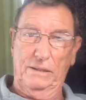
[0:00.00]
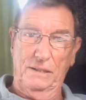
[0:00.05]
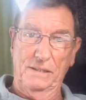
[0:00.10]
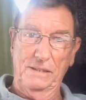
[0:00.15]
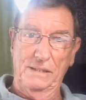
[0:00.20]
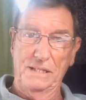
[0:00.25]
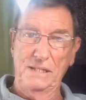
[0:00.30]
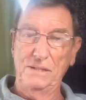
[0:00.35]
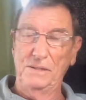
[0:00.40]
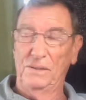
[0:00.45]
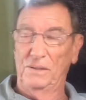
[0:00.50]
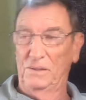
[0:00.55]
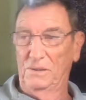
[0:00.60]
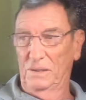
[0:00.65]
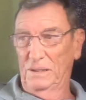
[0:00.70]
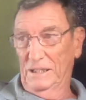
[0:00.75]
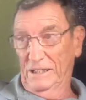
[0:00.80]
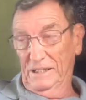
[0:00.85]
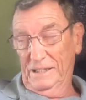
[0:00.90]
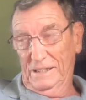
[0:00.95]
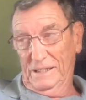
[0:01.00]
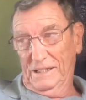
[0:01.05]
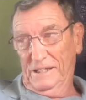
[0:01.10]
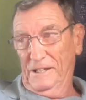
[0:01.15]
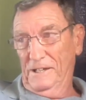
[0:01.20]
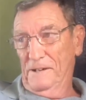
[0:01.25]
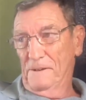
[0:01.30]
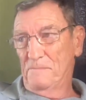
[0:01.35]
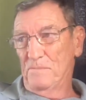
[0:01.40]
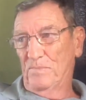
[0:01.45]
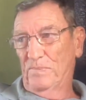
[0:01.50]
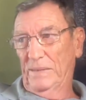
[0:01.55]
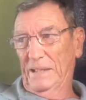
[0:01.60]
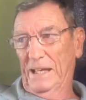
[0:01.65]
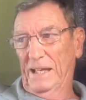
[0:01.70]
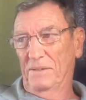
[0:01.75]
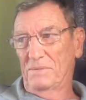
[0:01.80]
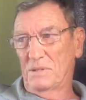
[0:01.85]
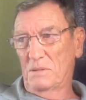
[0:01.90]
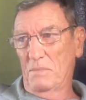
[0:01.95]
continue.
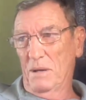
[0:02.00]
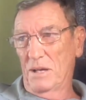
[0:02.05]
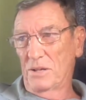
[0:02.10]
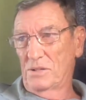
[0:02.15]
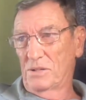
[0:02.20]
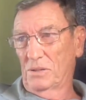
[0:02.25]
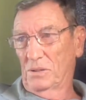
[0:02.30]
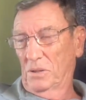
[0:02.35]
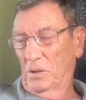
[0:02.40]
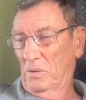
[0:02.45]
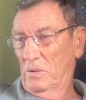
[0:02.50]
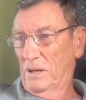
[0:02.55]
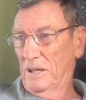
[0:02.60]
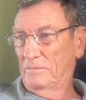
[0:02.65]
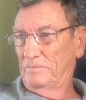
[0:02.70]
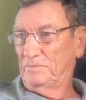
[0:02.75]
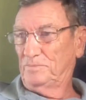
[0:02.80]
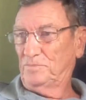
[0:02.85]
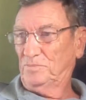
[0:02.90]
It was emotional, all right.